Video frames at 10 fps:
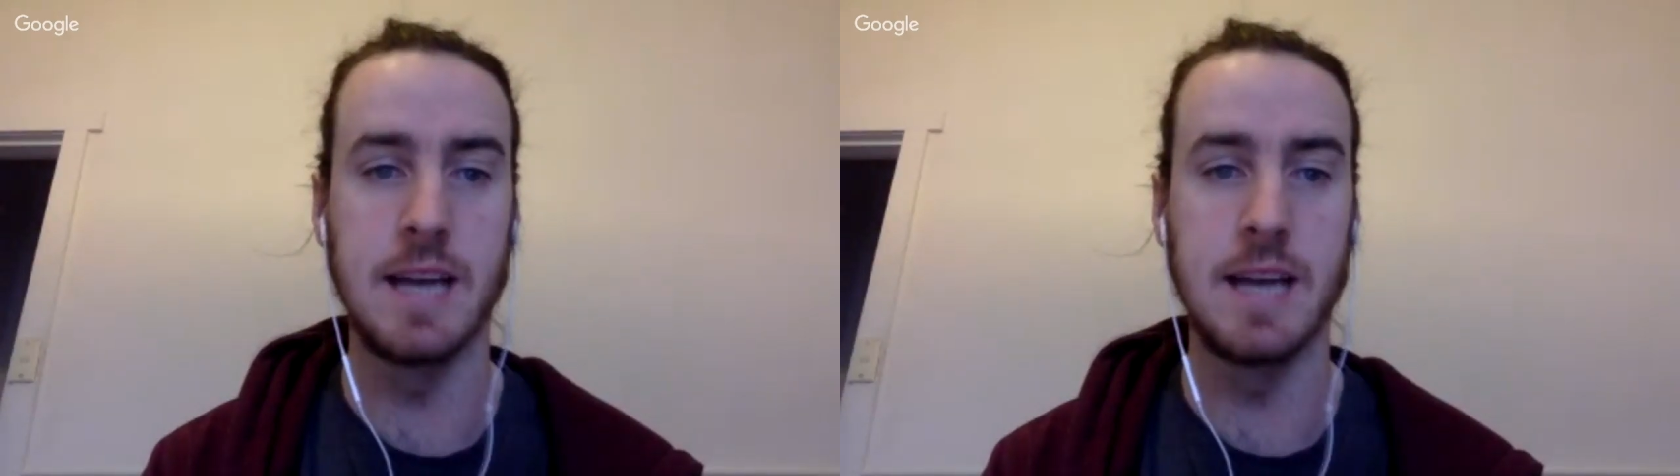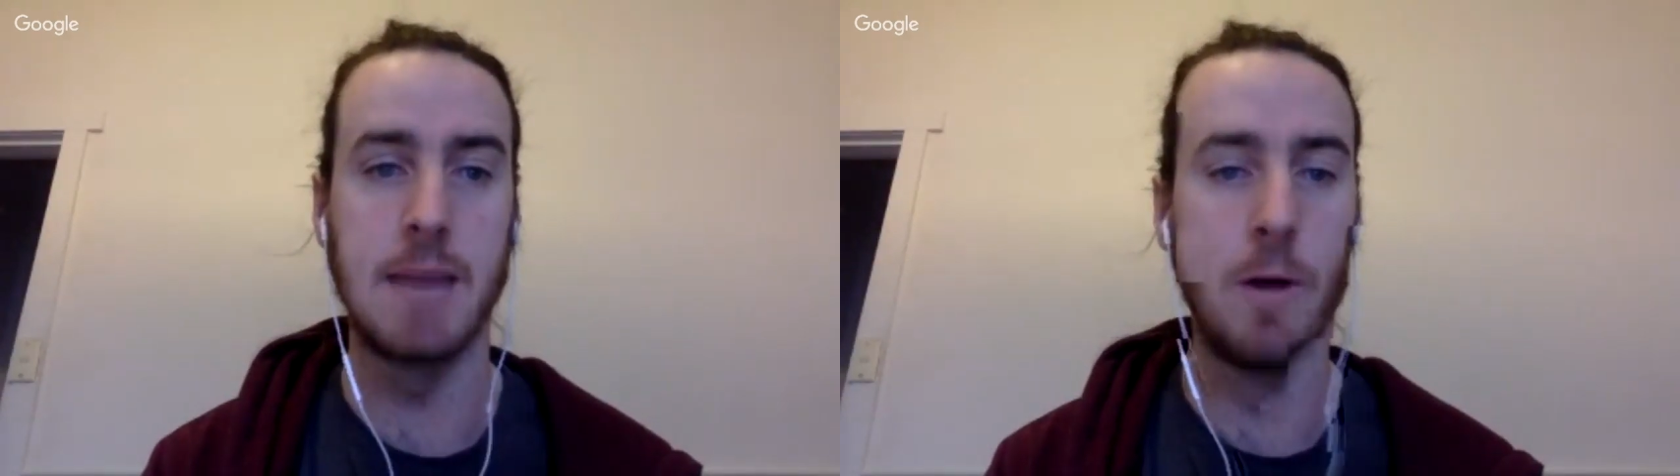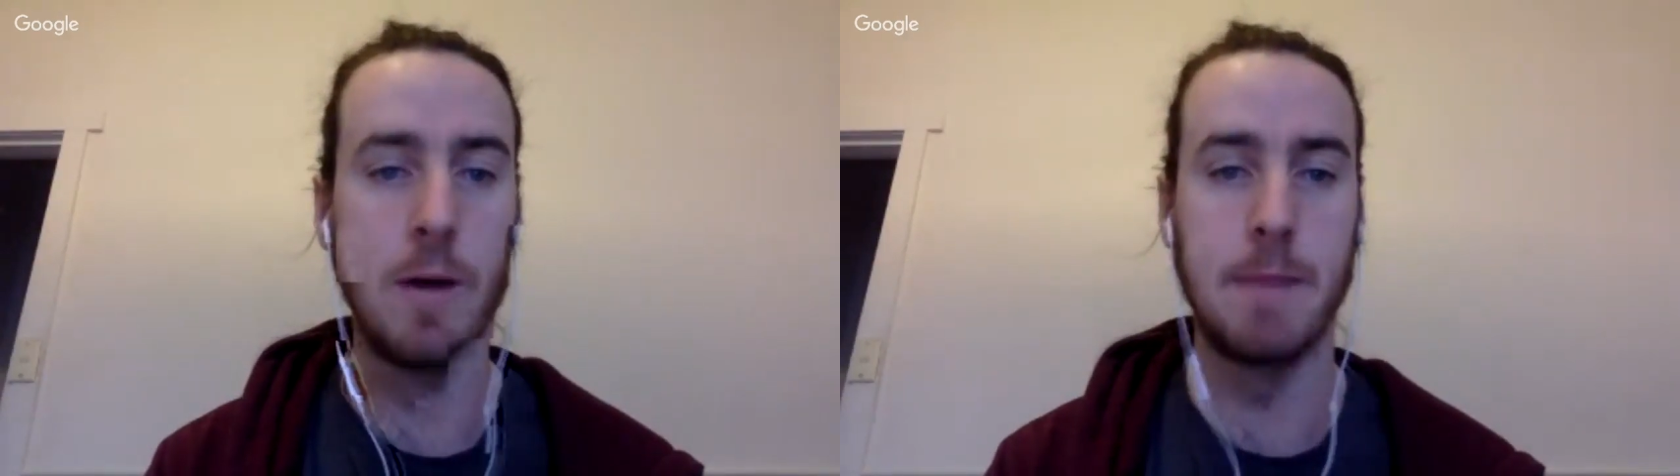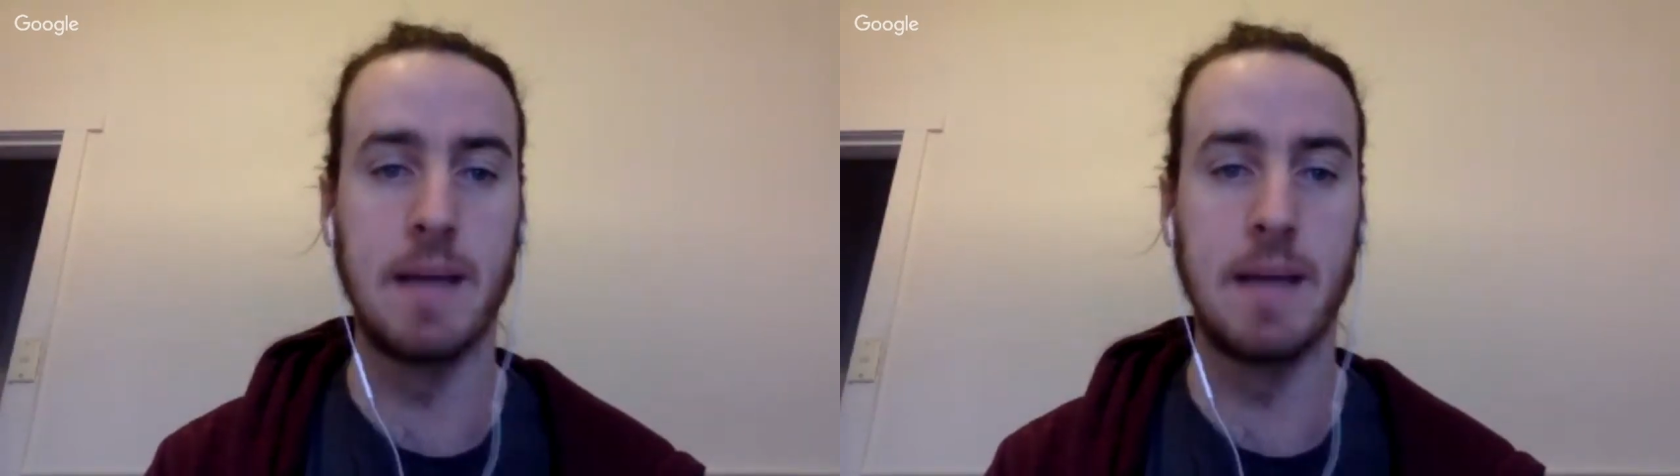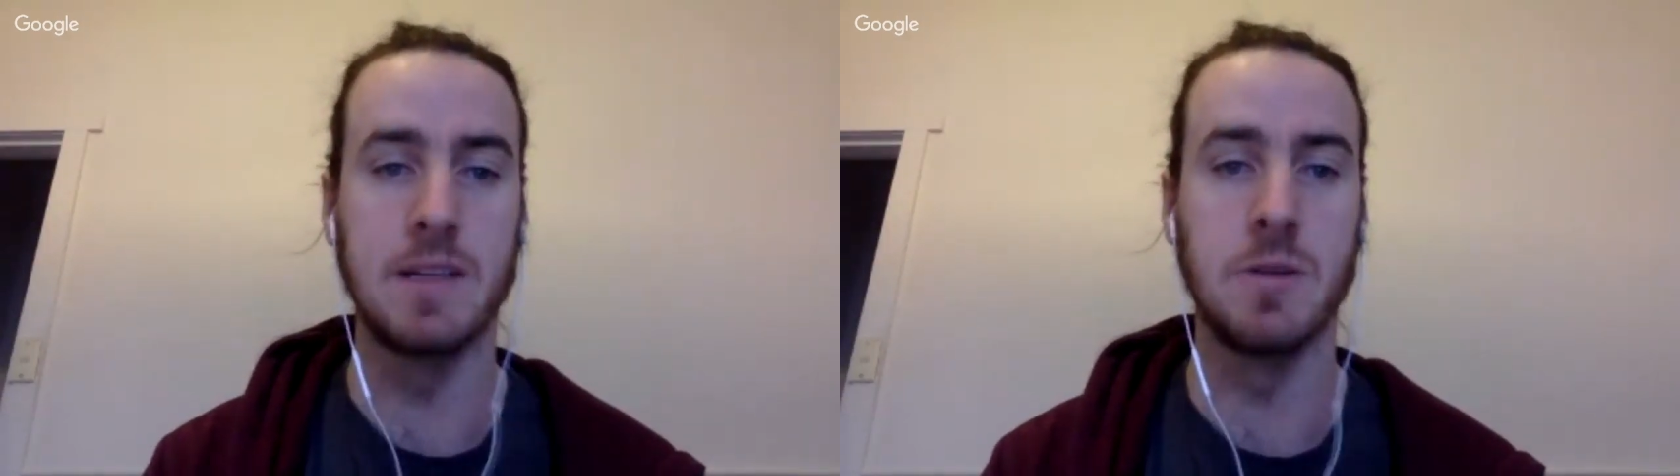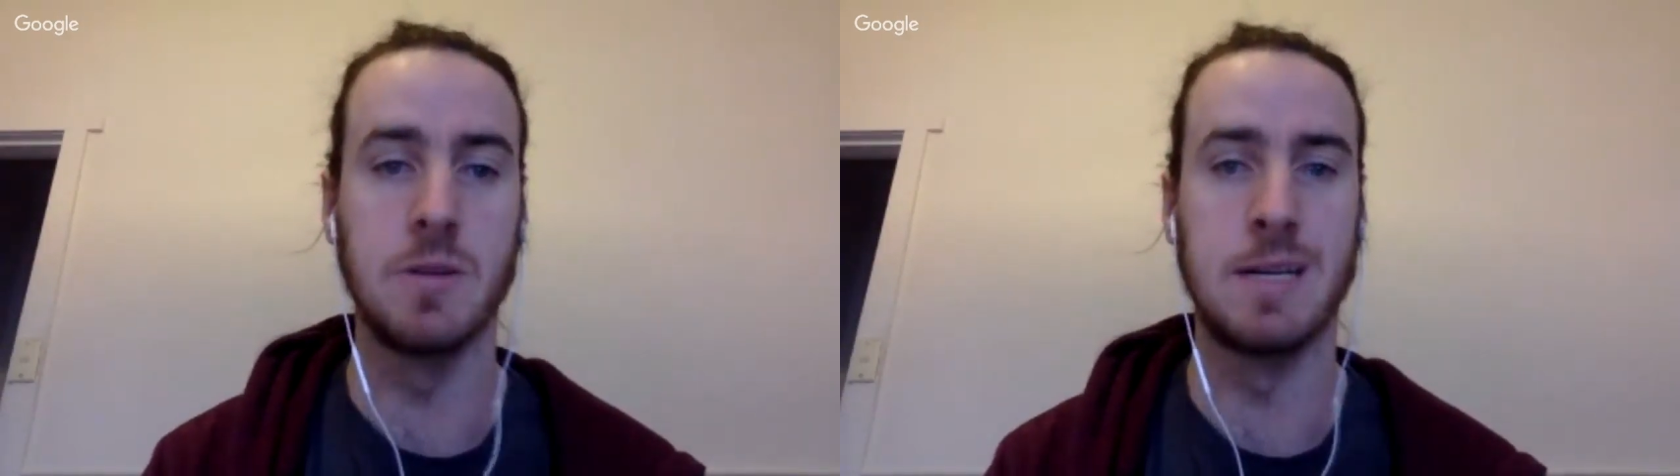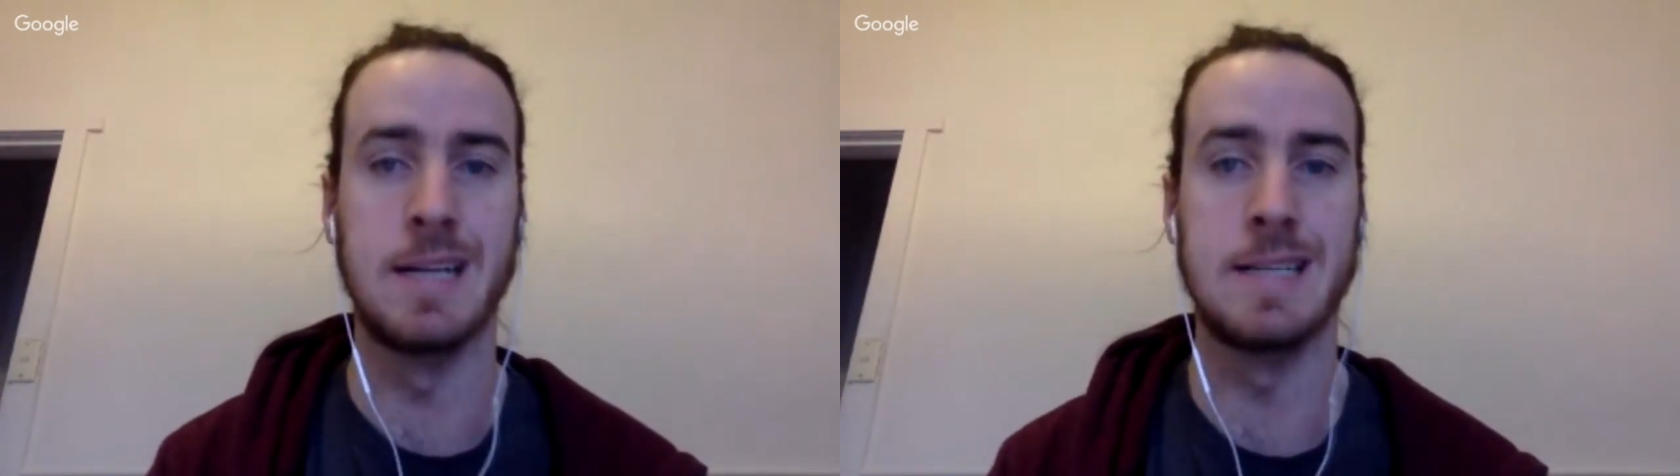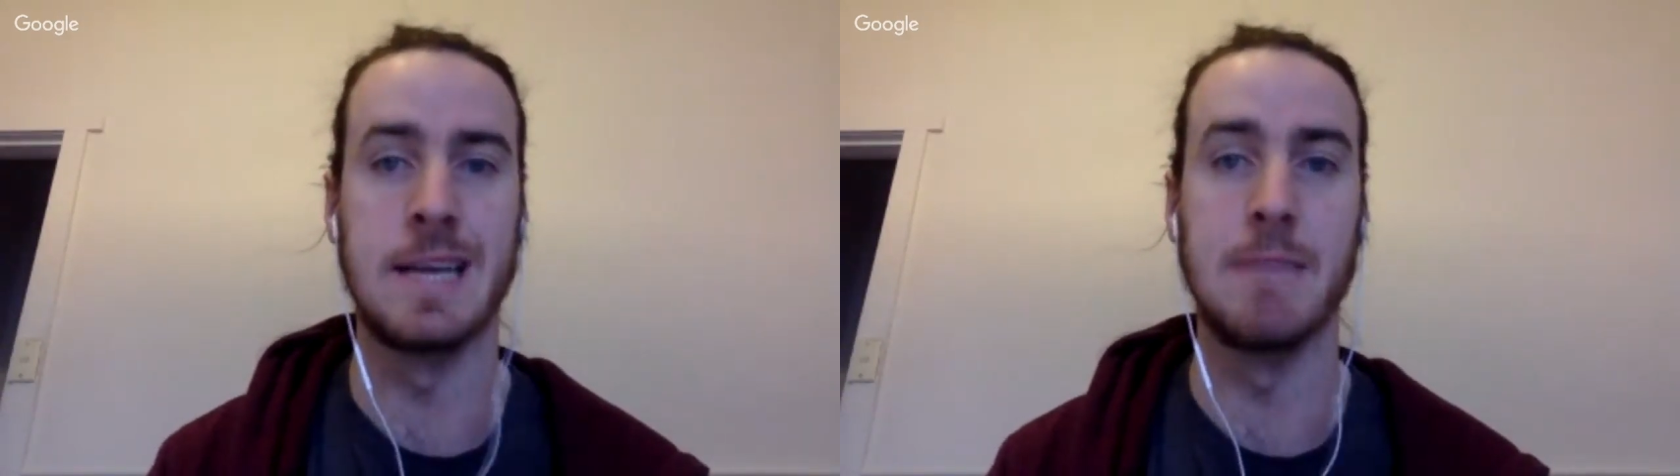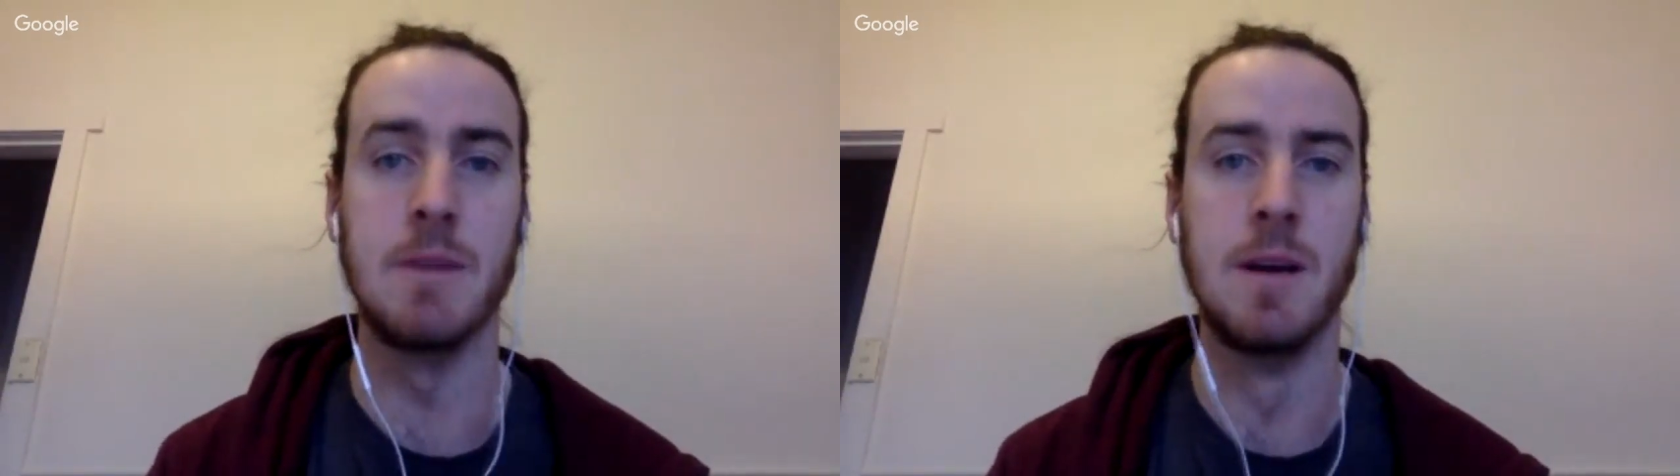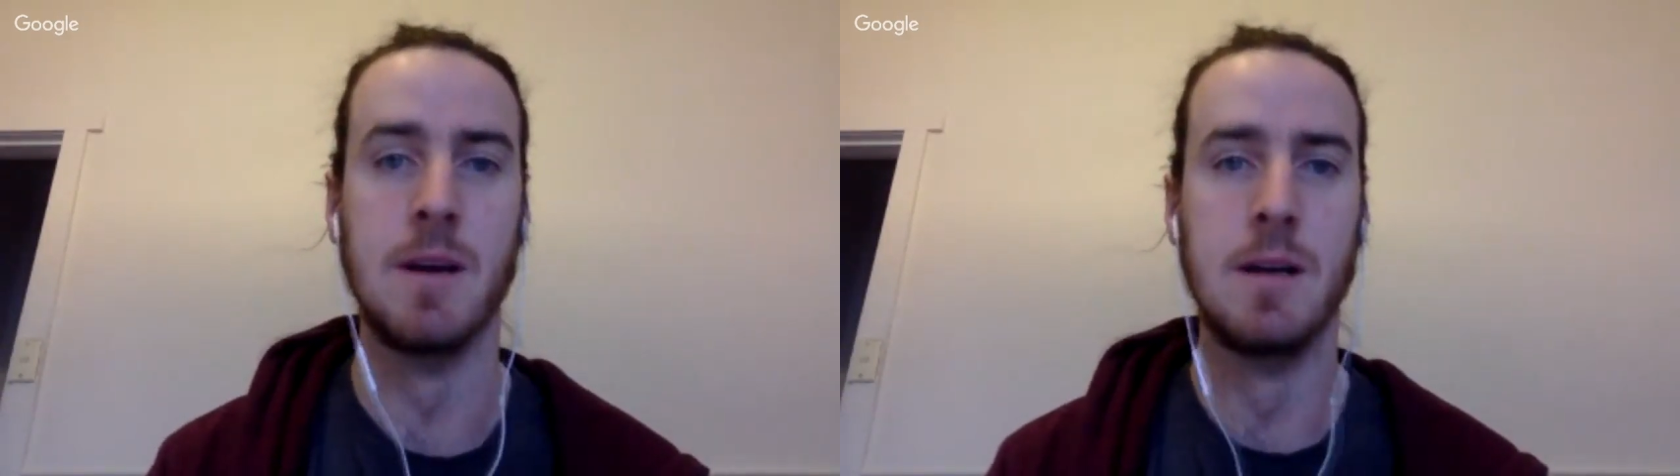And 4, he makes the All-Star
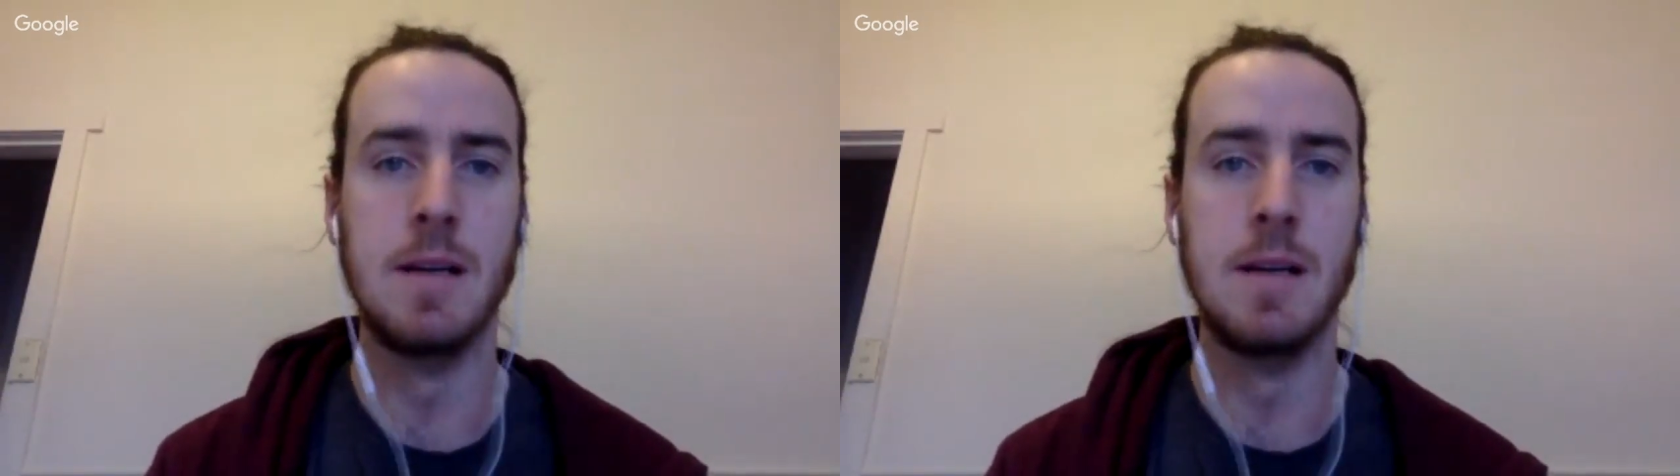team.